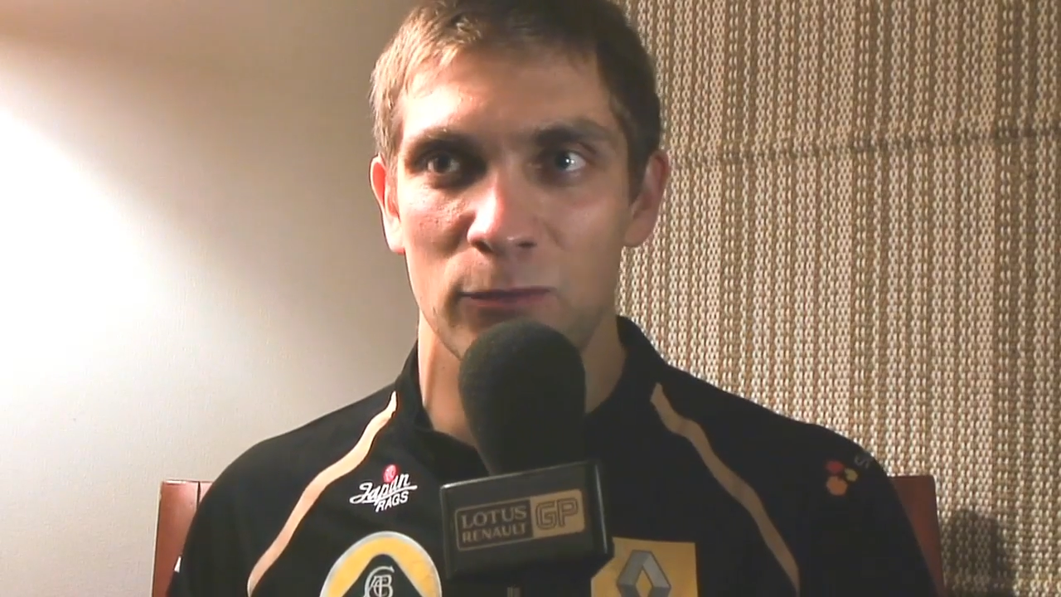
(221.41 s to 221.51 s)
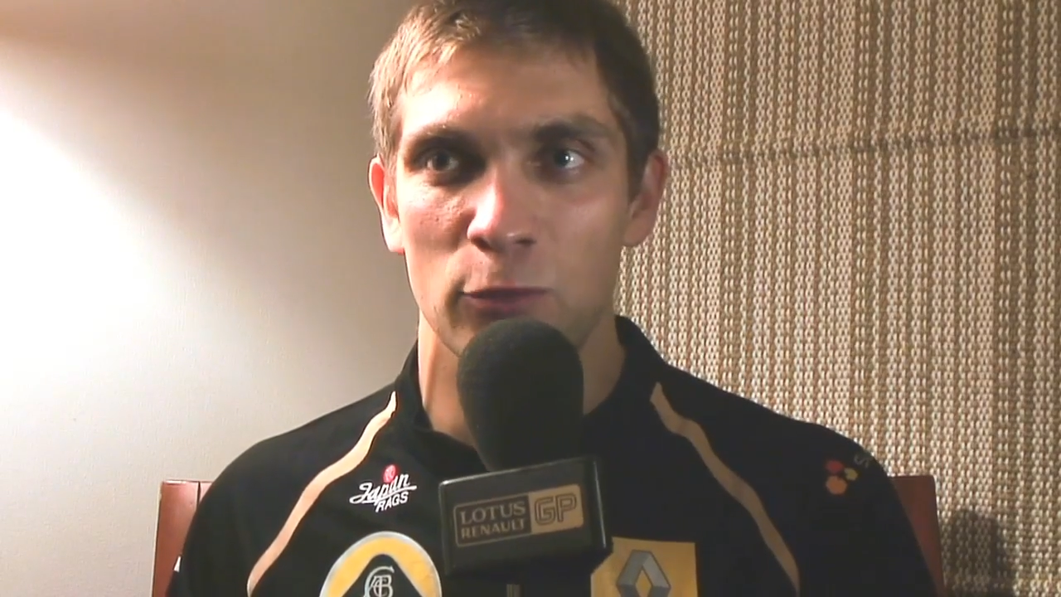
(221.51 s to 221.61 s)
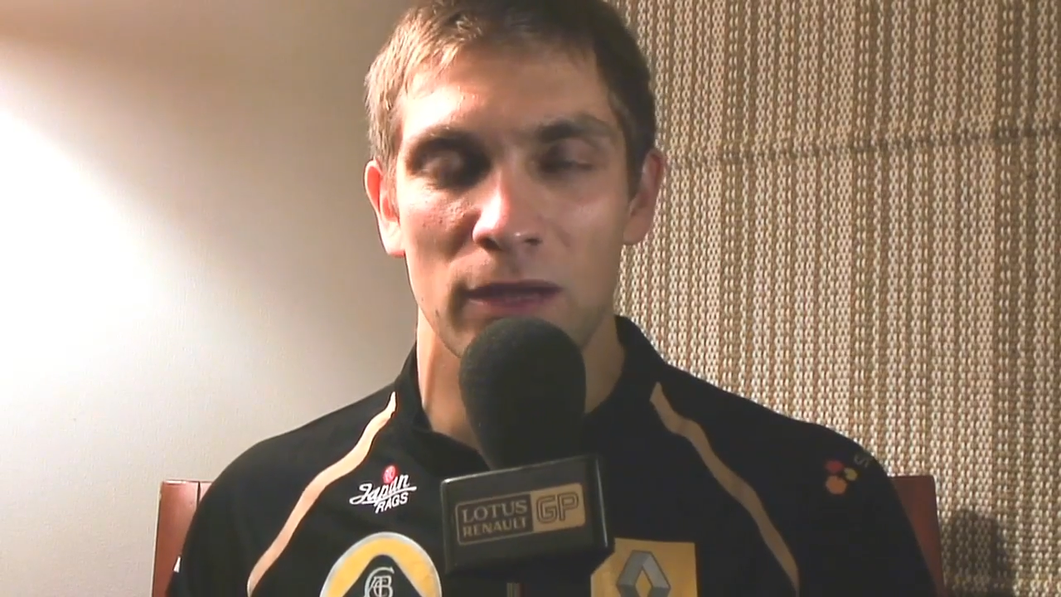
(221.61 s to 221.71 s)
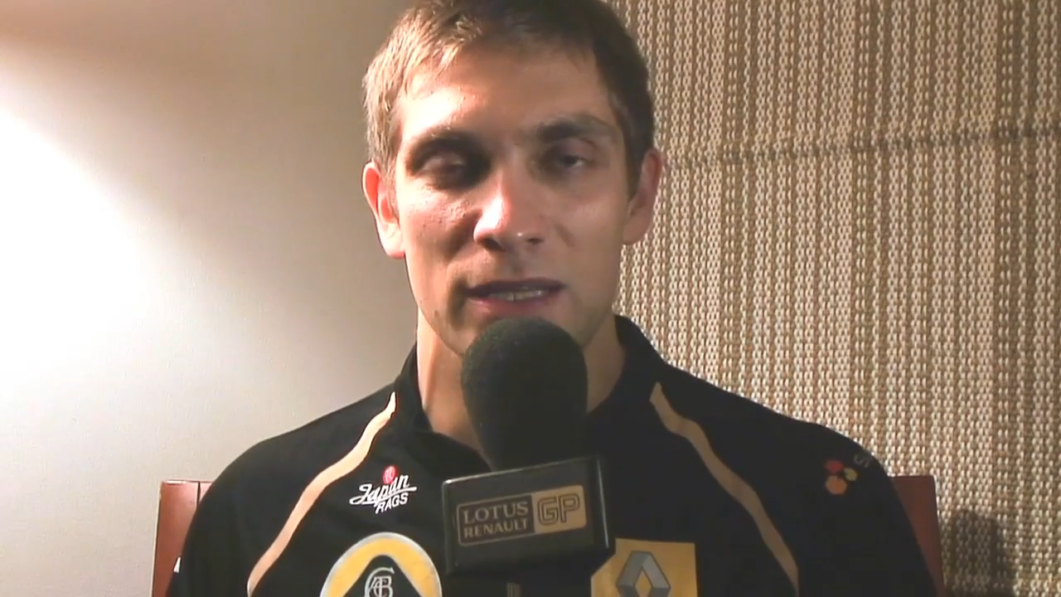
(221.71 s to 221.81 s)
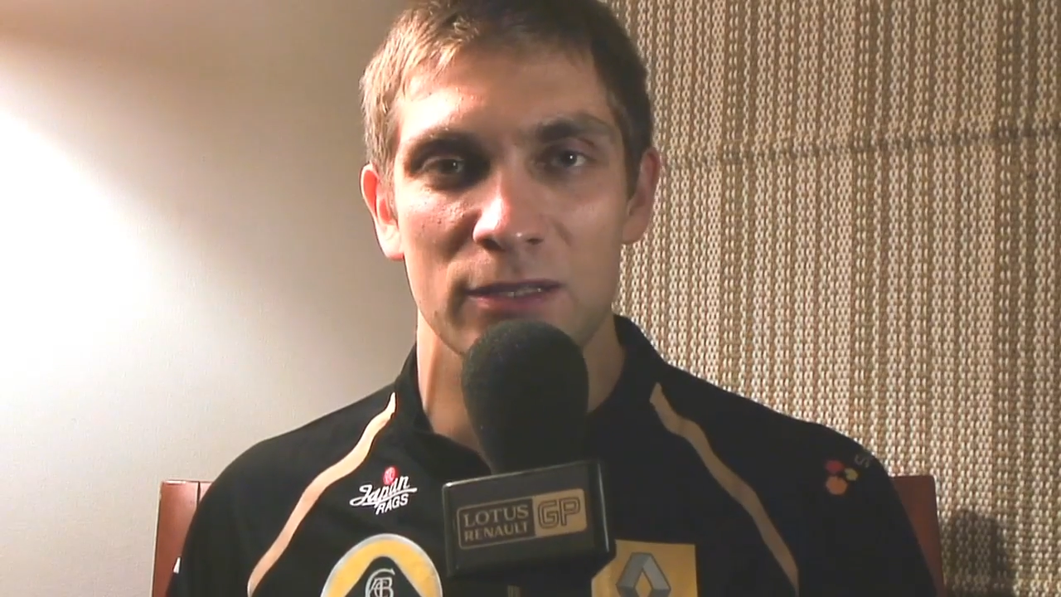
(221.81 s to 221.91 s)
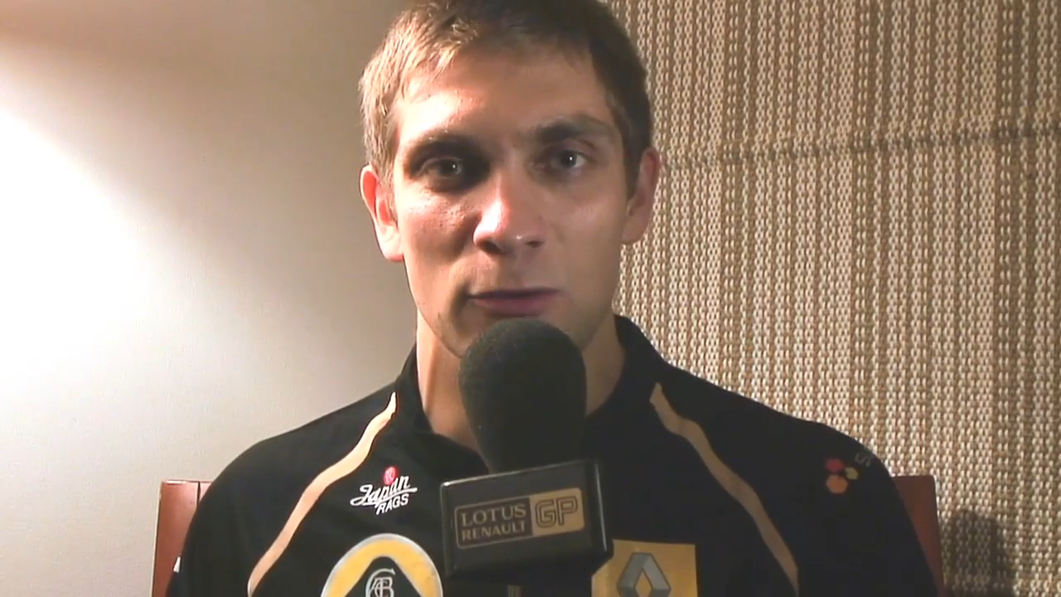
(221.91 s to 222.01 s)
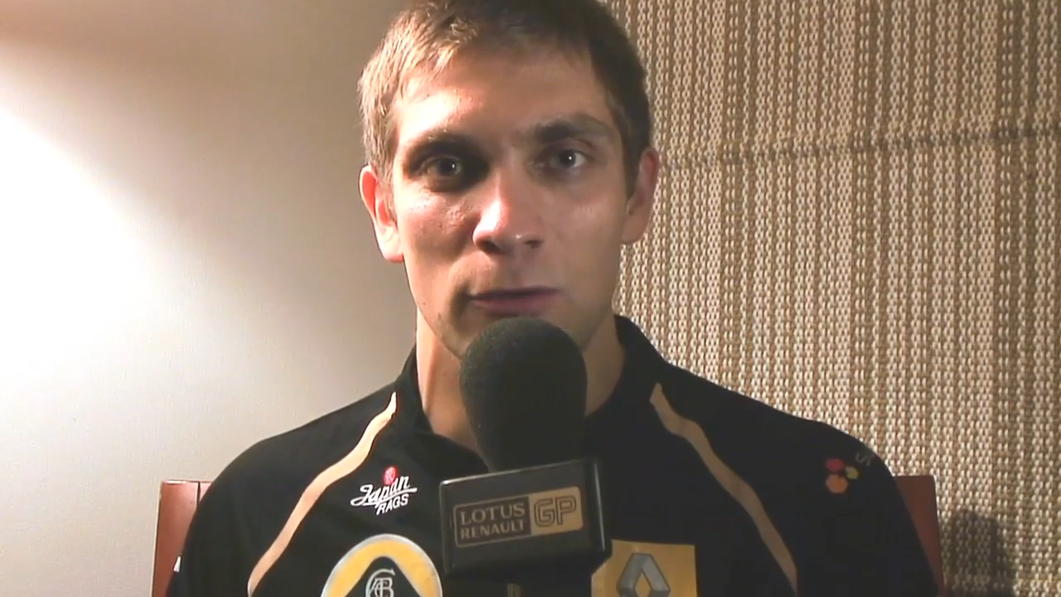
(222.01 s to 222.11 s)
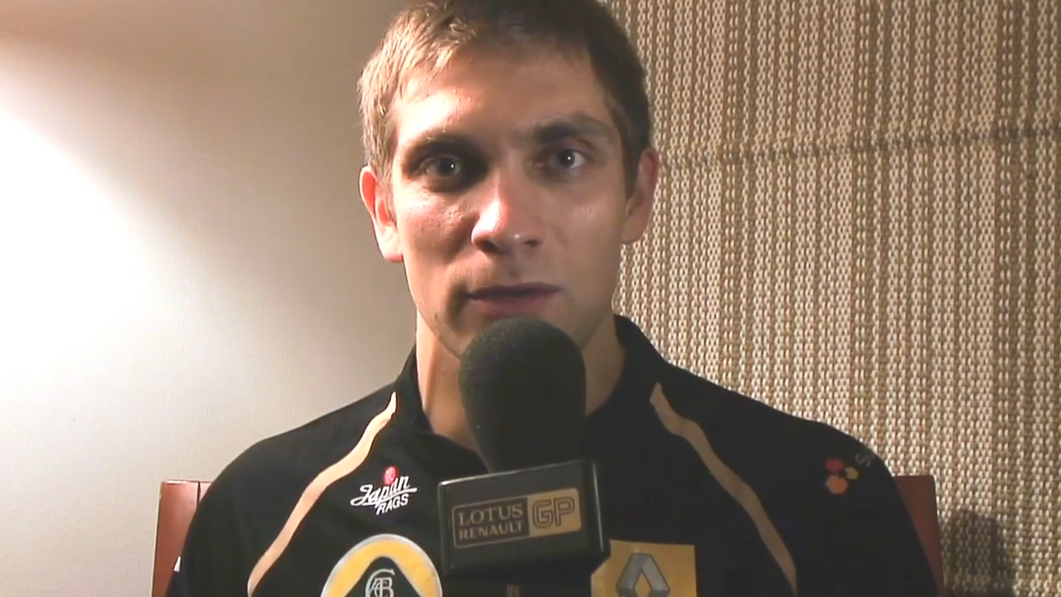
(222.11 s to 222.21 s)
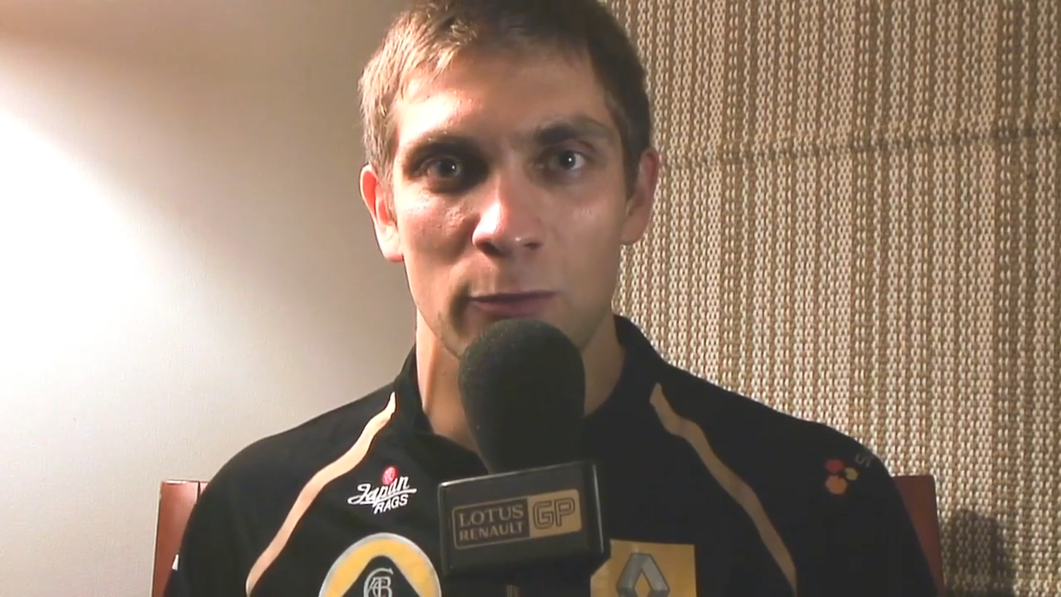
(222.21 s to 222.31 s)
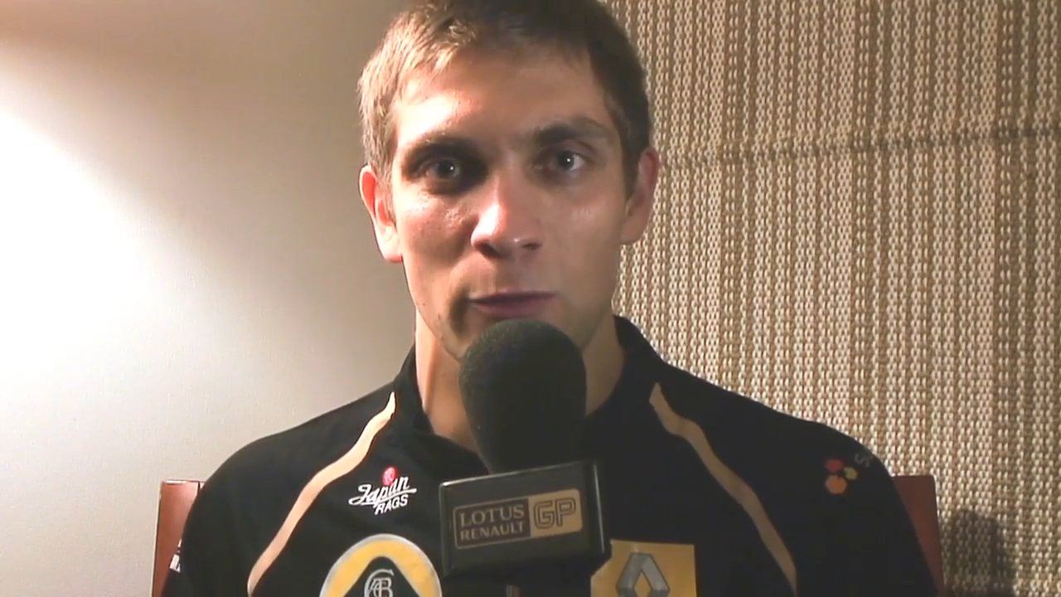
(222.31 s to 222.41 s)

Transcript: two last corner